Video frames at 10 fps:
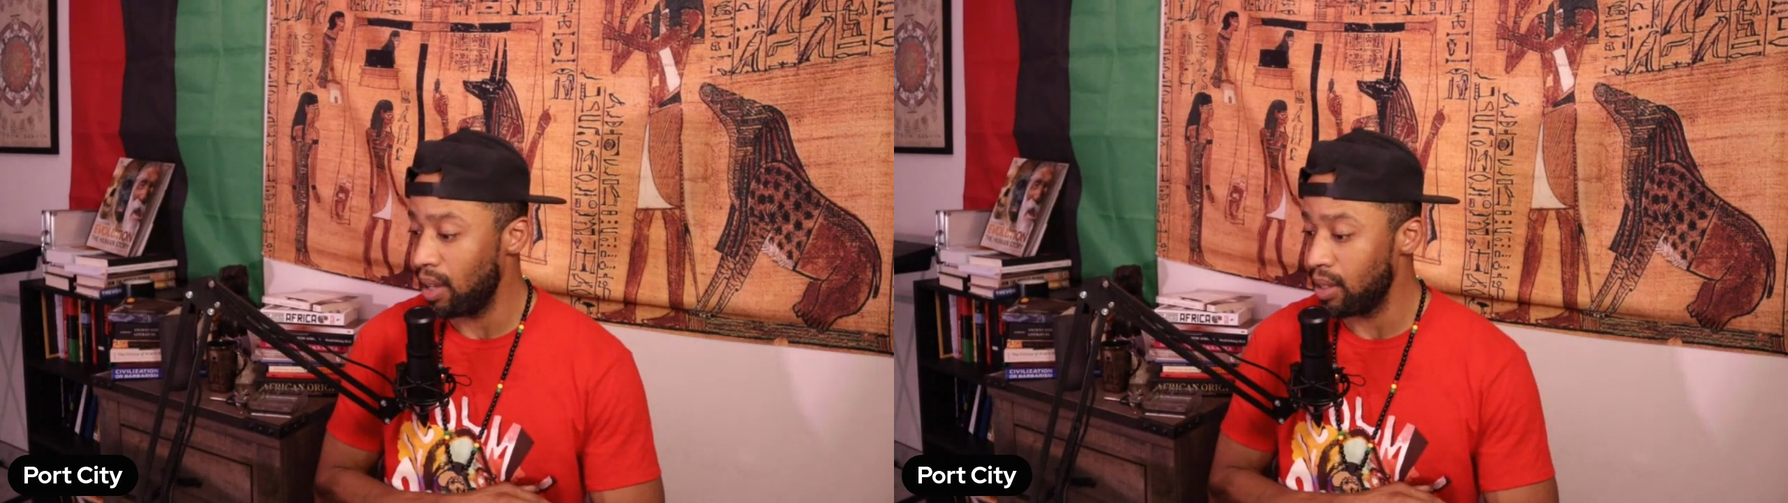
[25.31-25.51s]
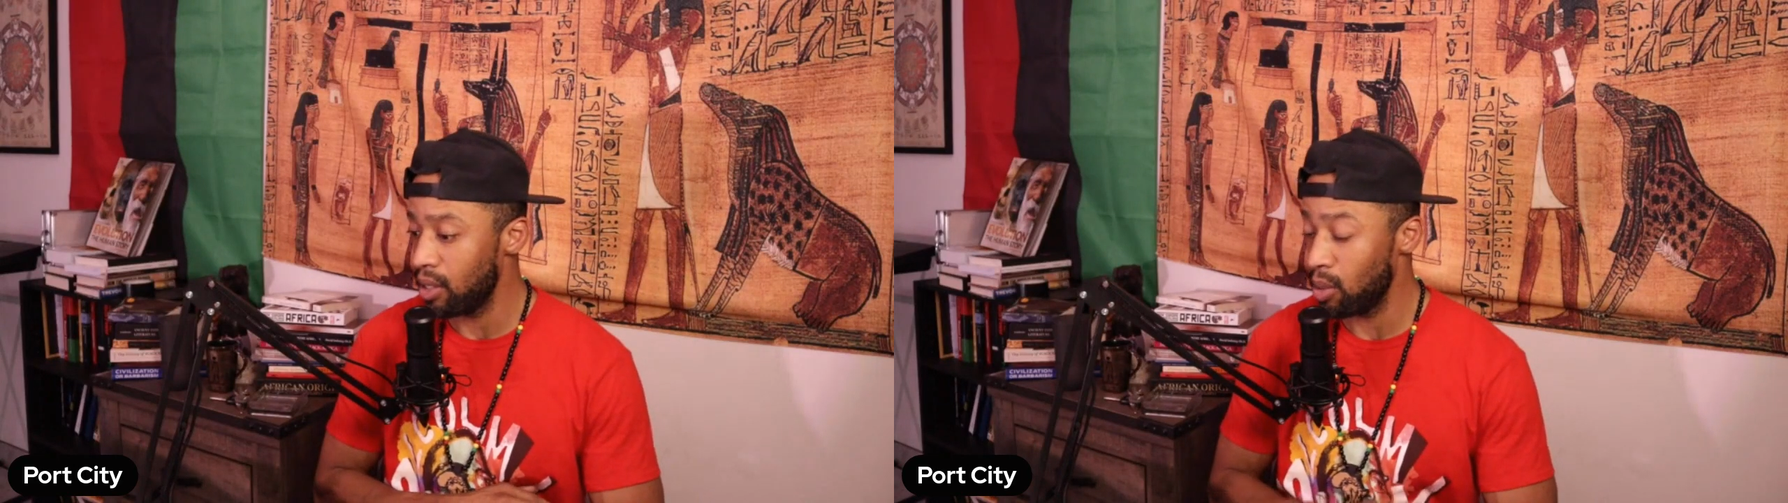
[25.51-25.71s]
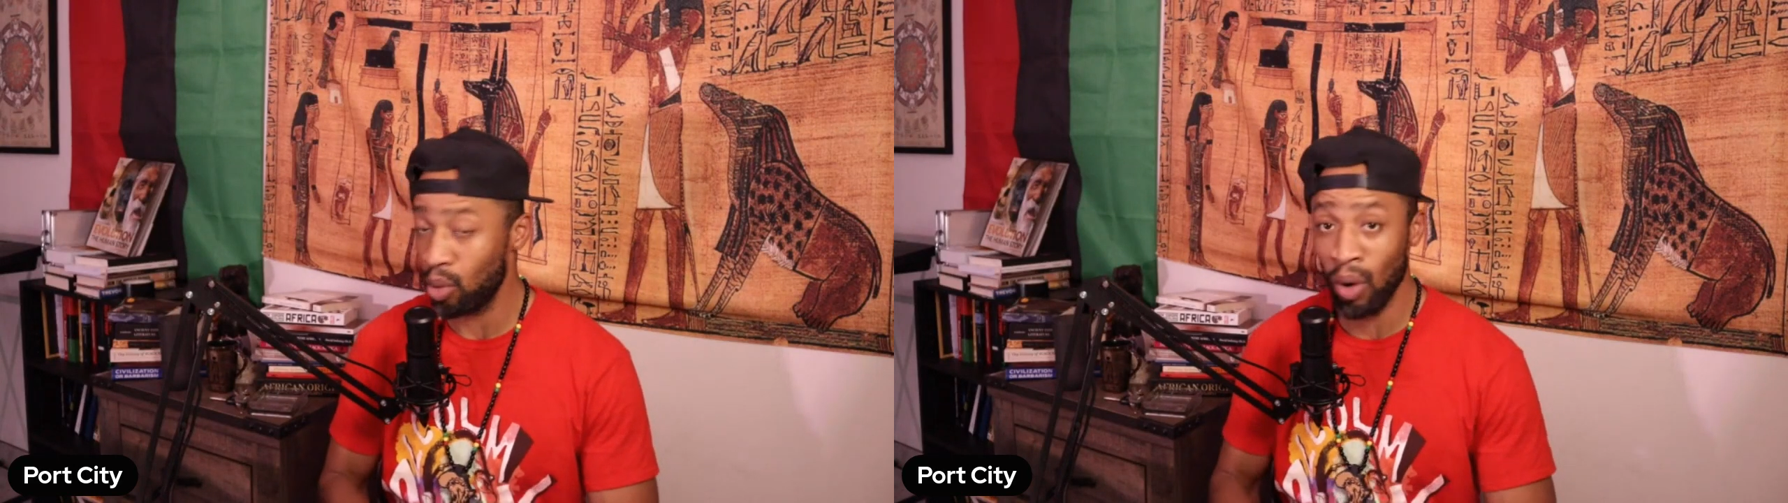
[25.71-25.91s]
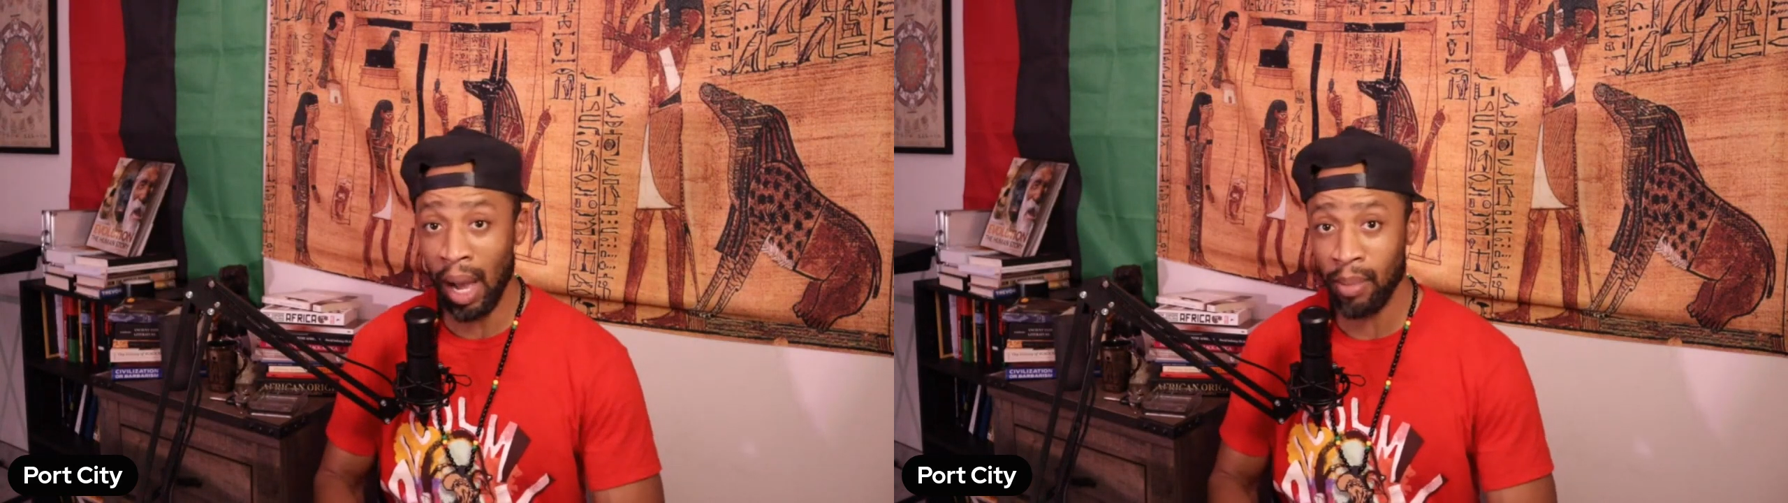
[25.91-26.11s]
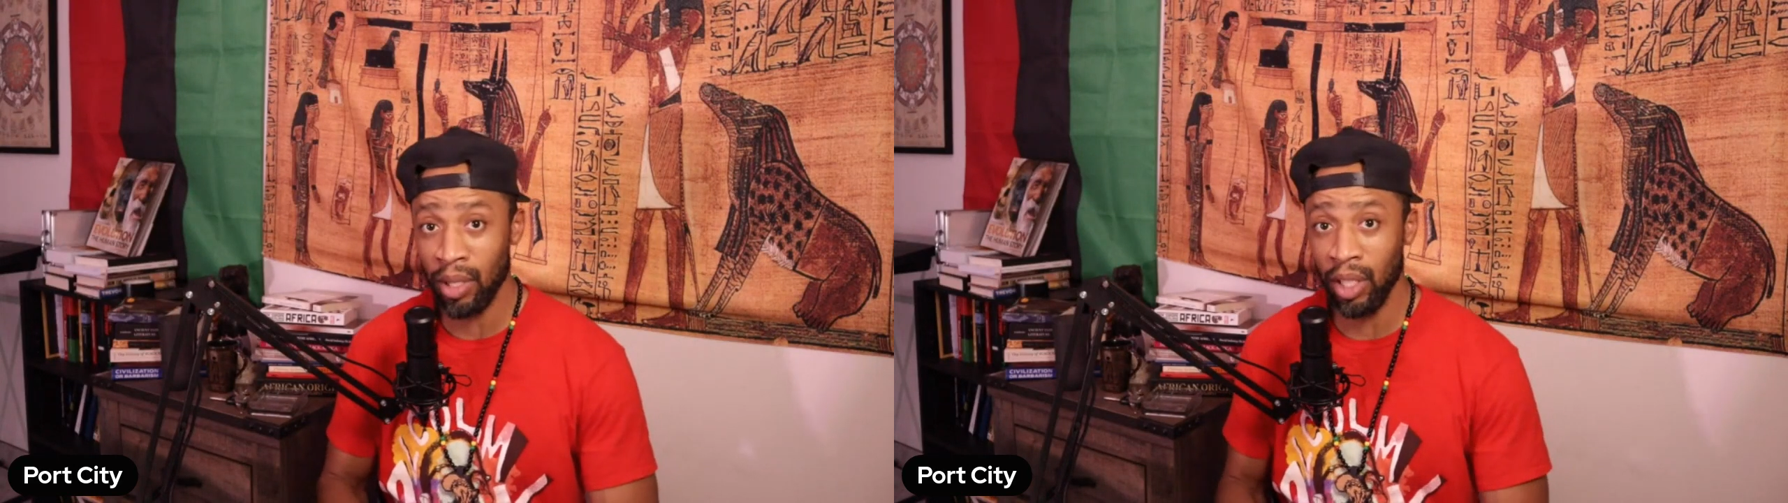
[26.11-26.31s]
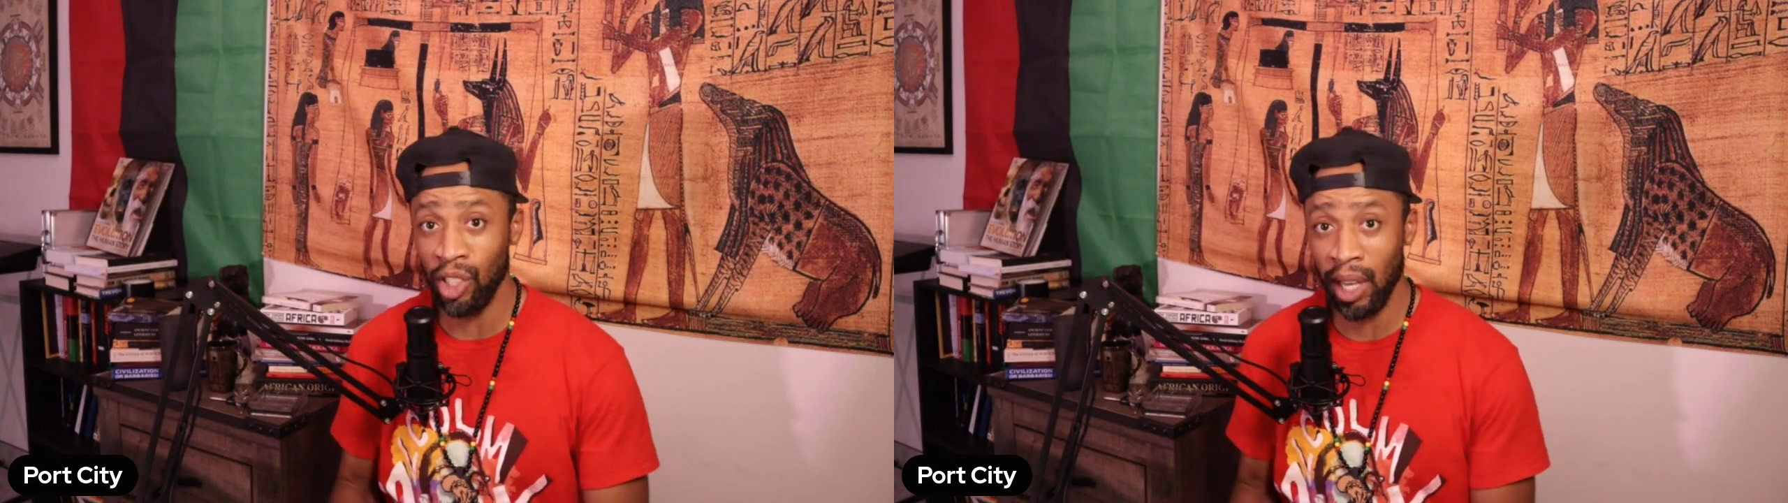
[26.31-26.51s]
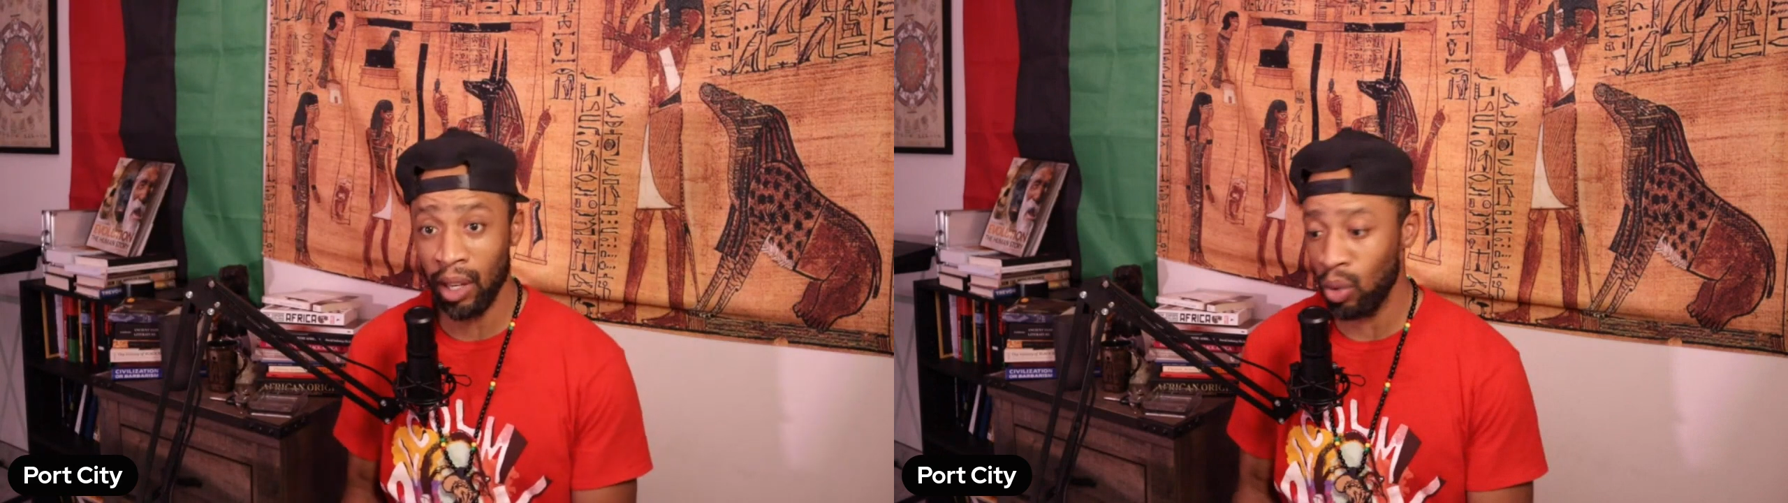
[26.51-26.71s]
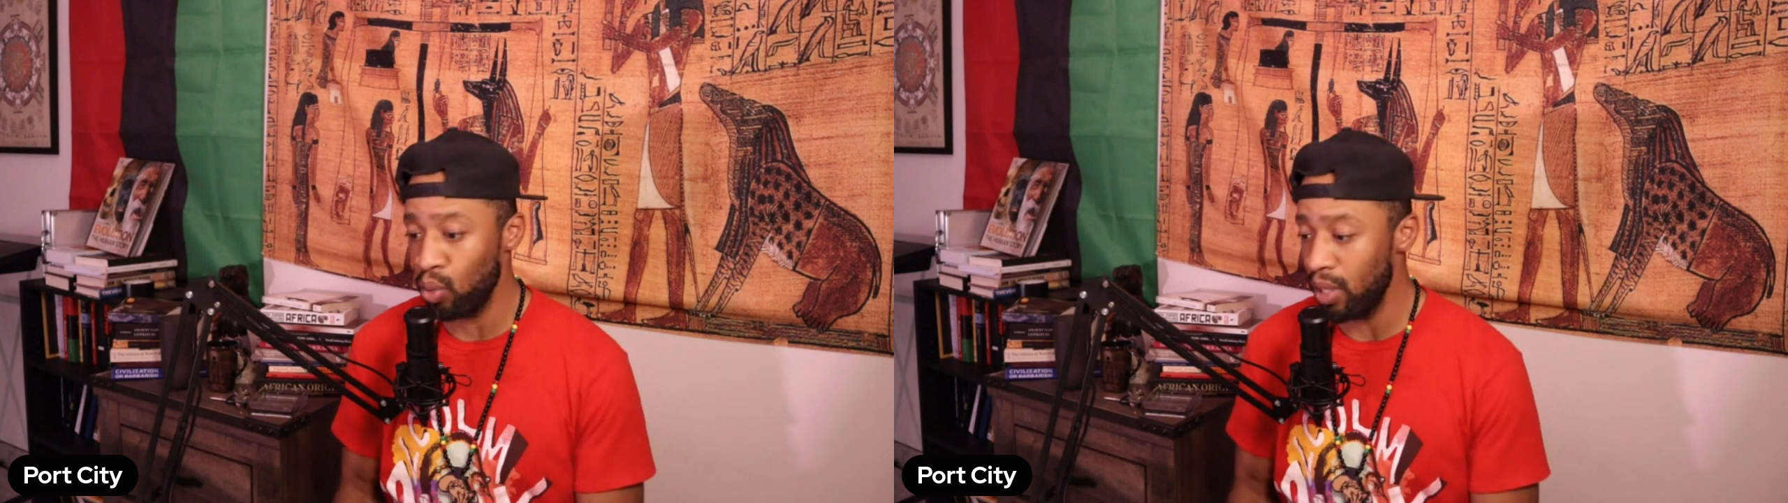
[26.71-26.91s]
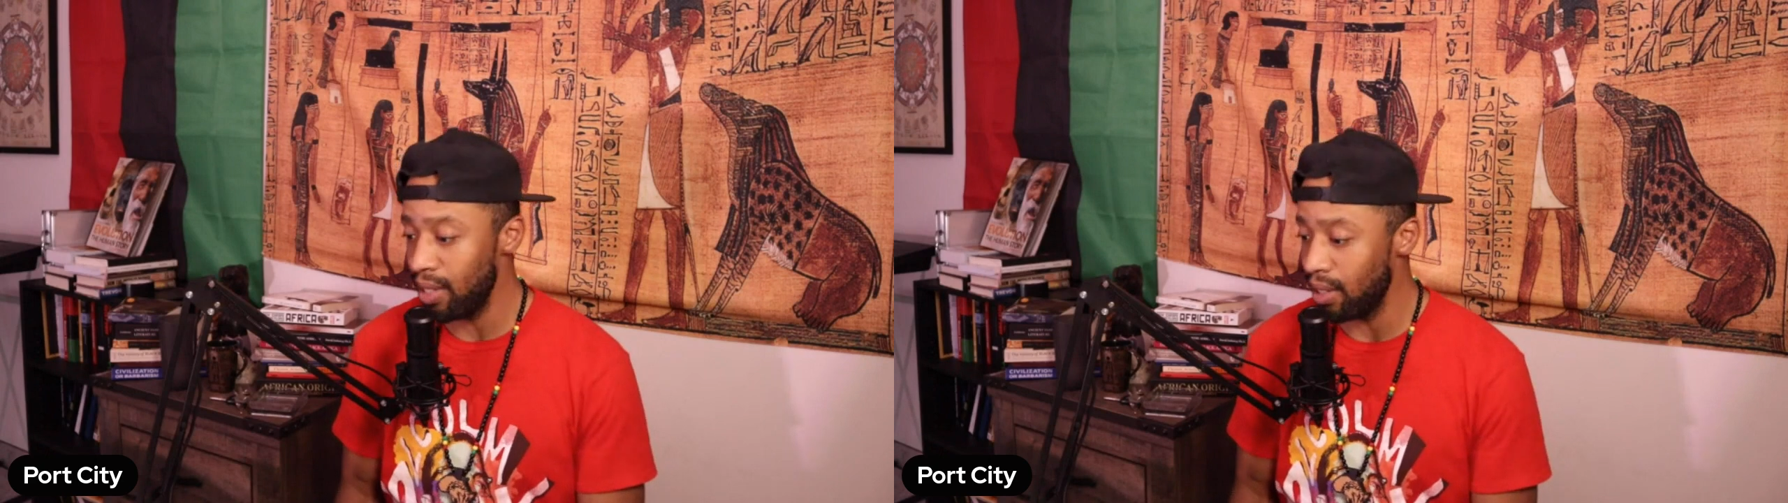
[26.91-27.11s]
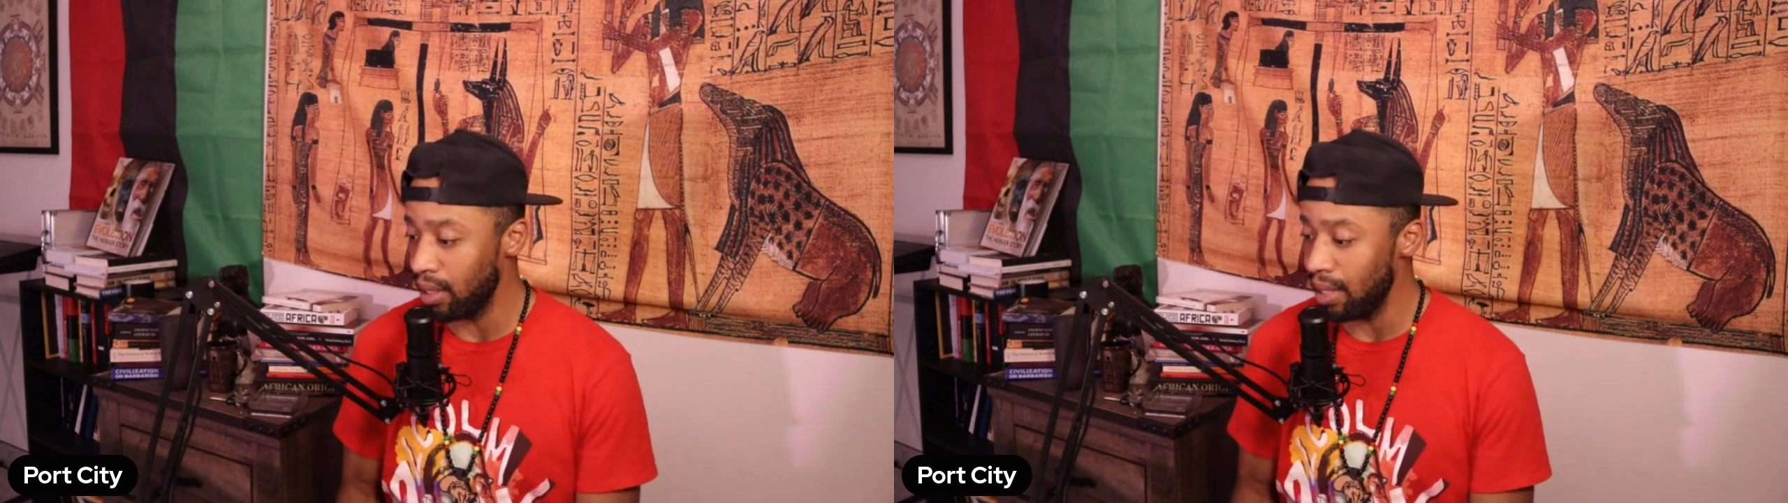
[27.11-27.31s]
subscribed to the channel
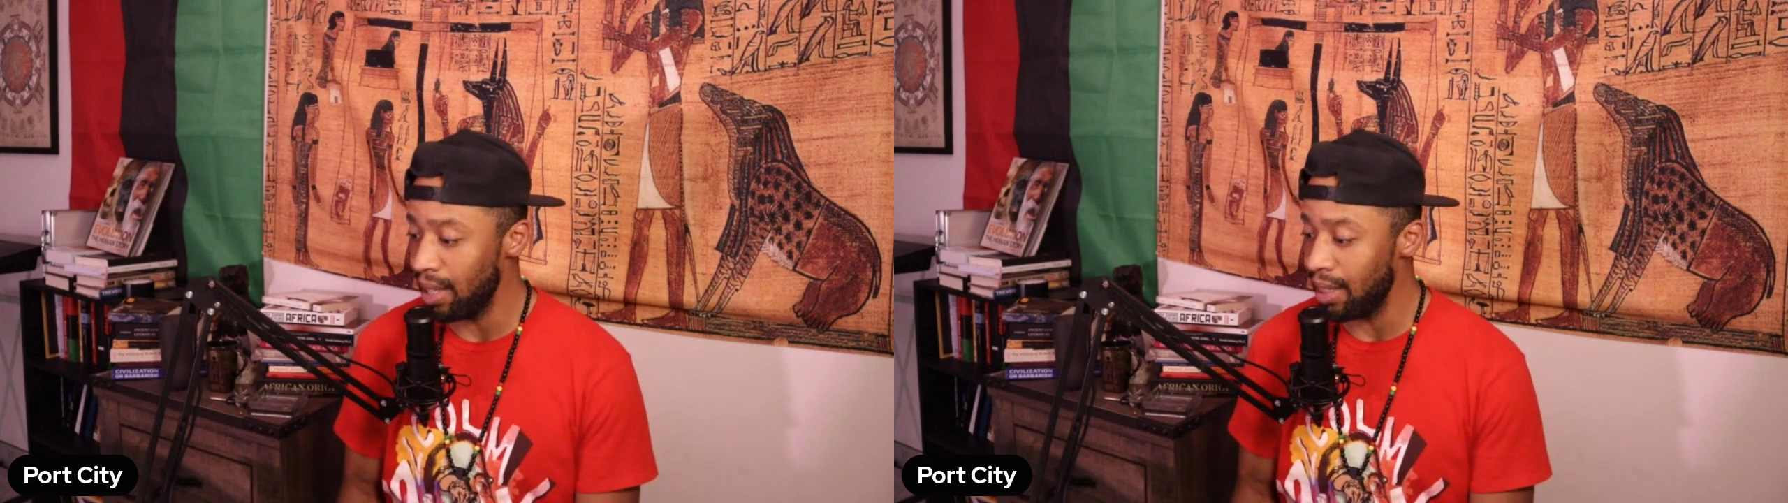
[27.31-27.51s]
recently.